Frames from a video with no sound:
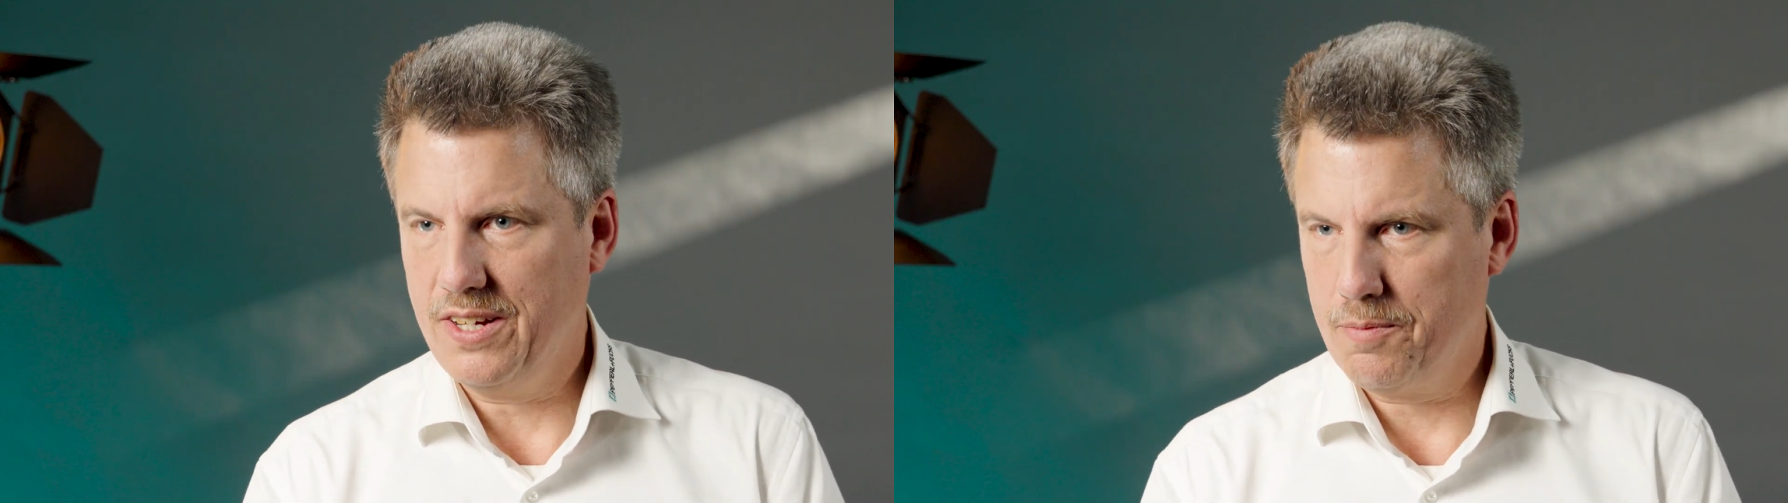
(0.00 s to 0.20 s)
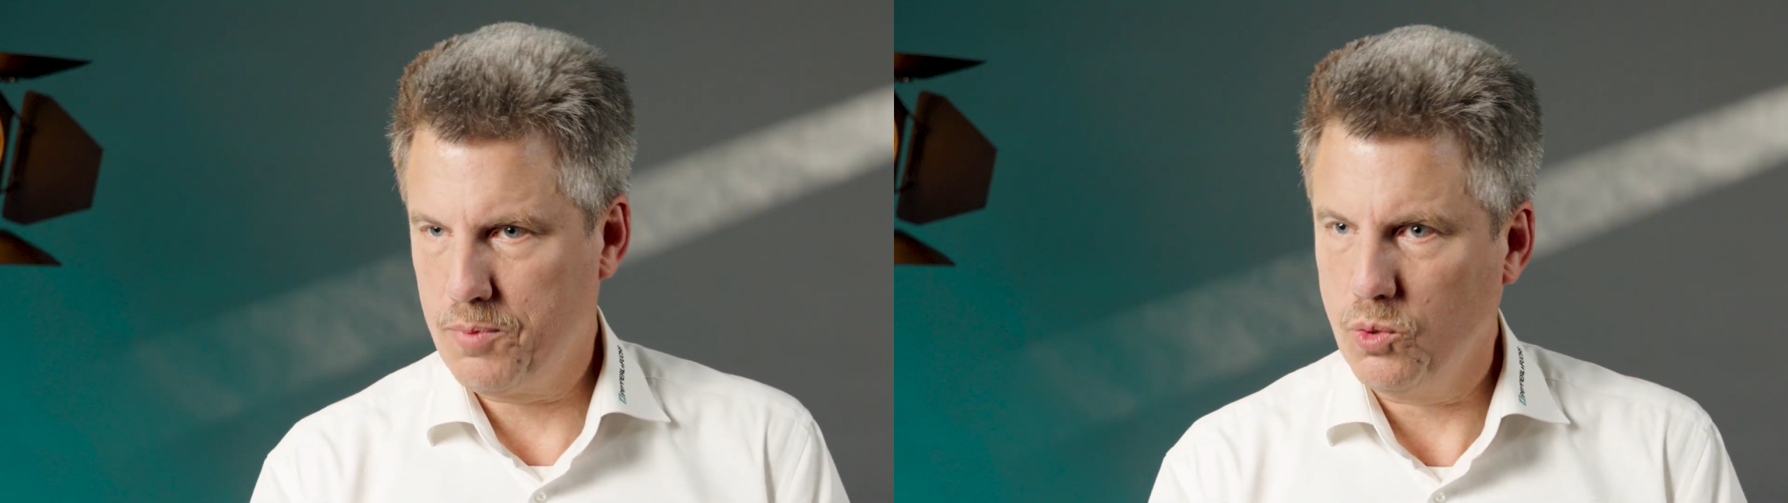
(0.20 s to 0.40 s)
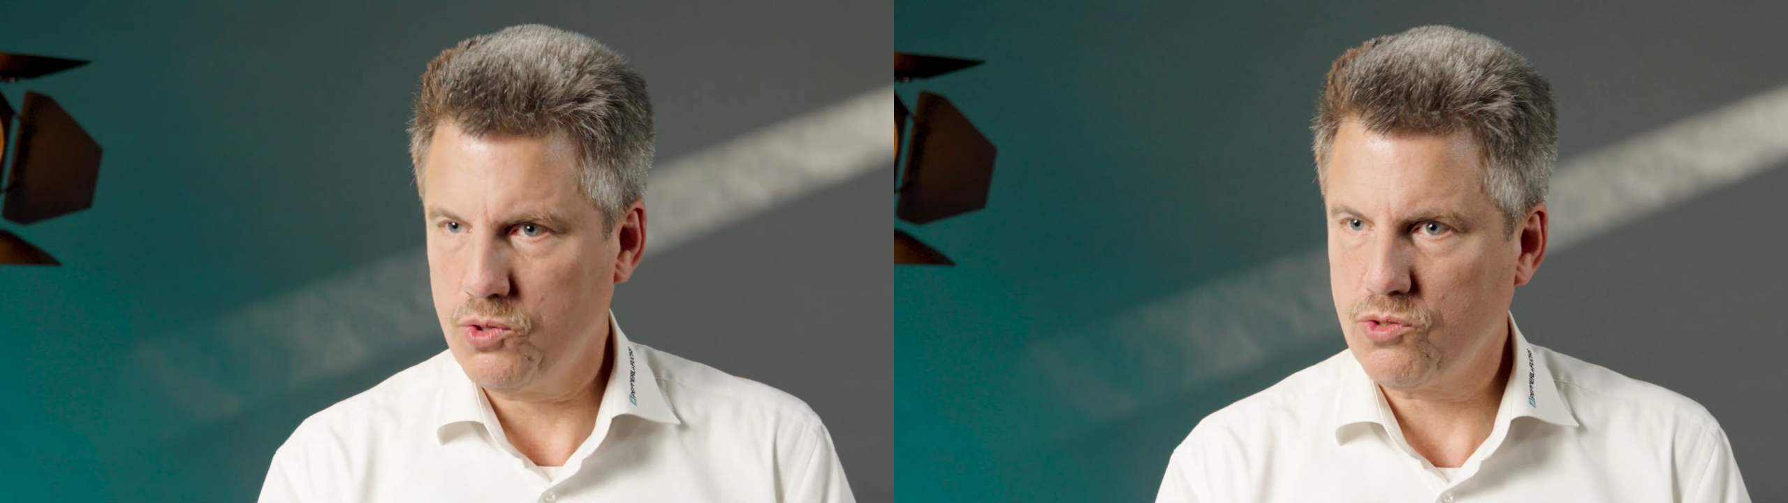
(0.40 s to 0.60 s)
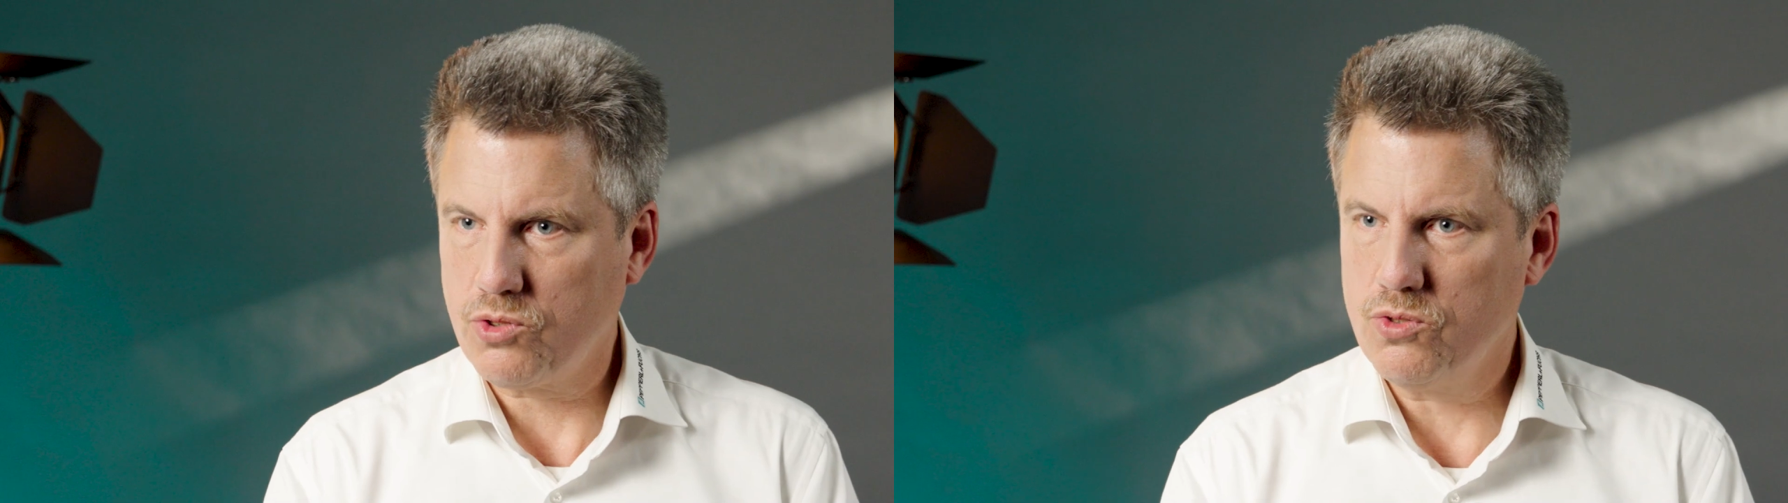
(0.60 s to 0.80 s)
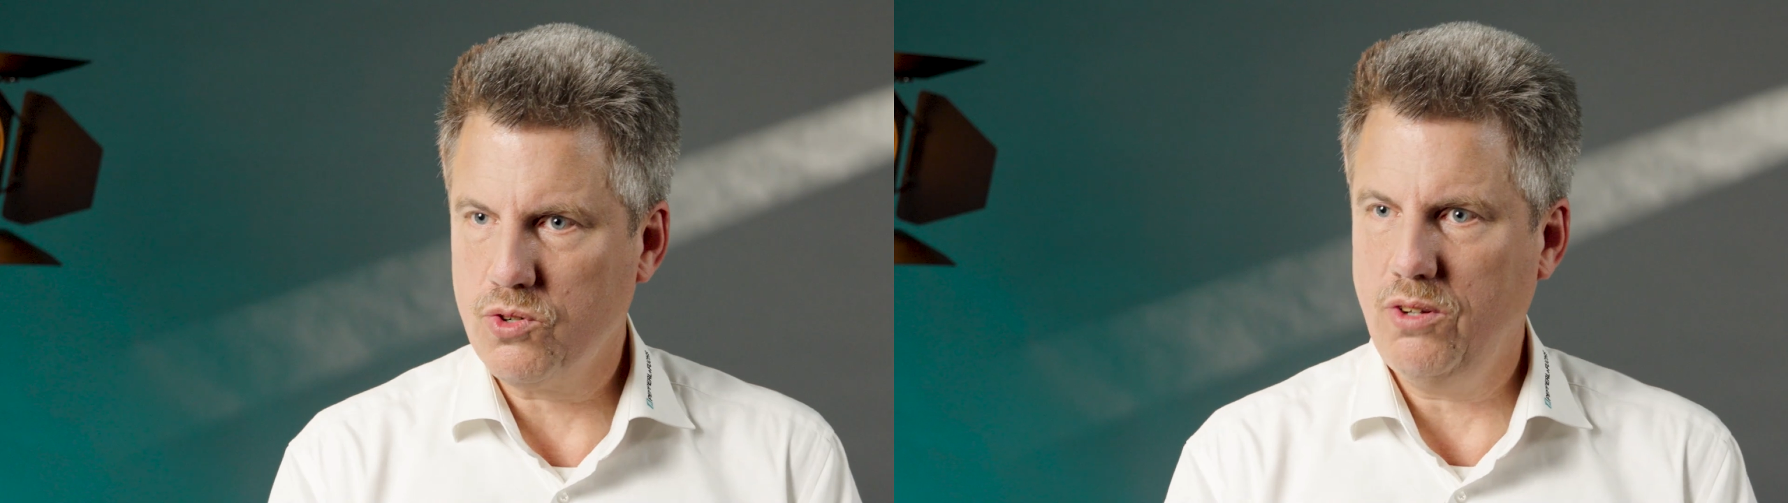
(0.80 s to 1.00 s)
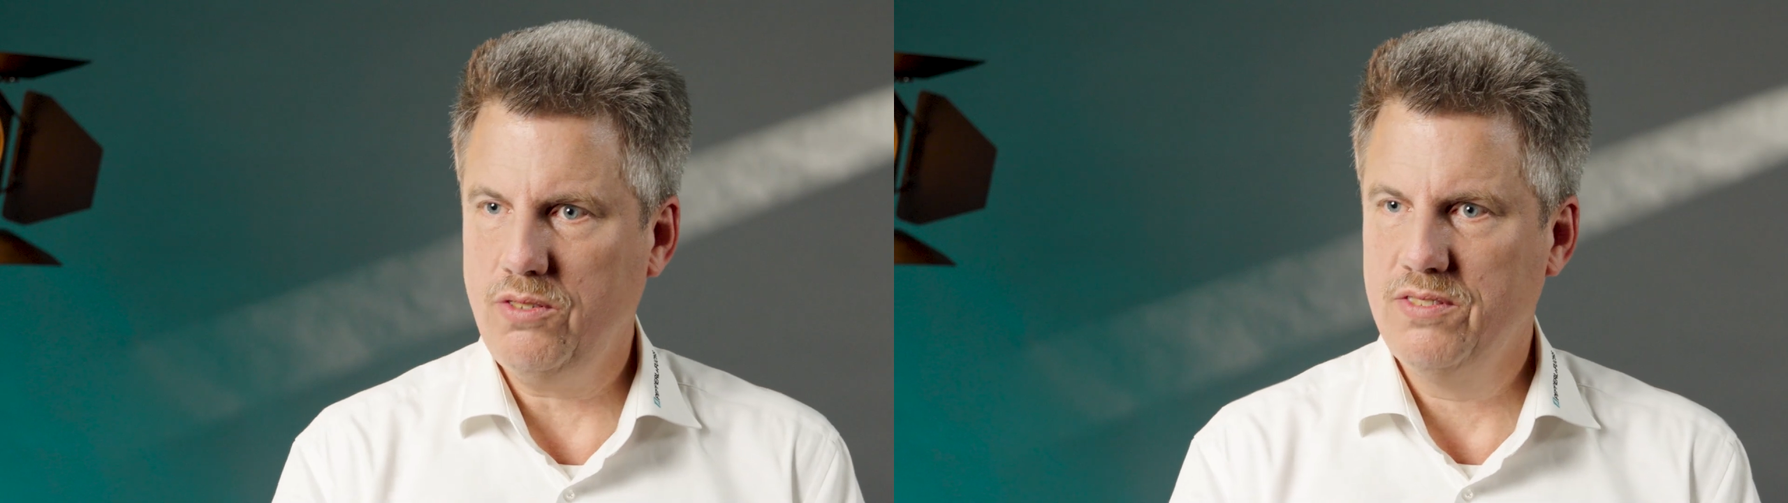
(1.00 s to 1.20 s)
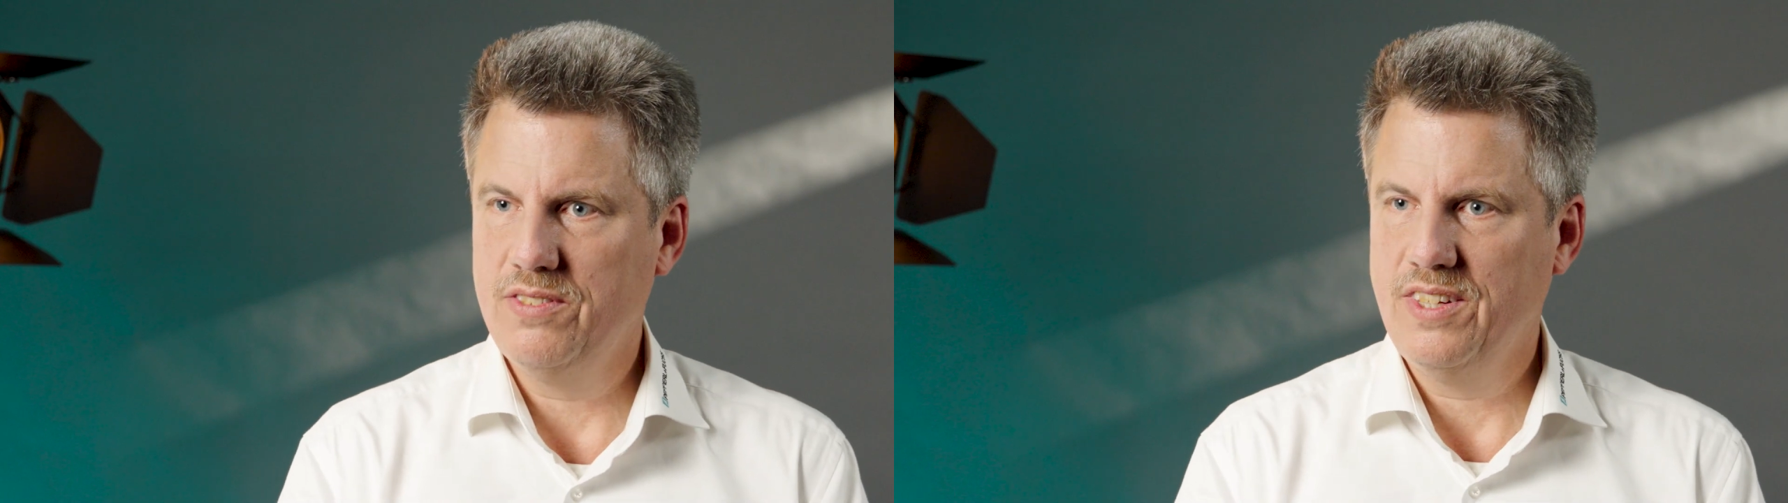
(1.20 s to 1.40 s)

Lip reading: and process control.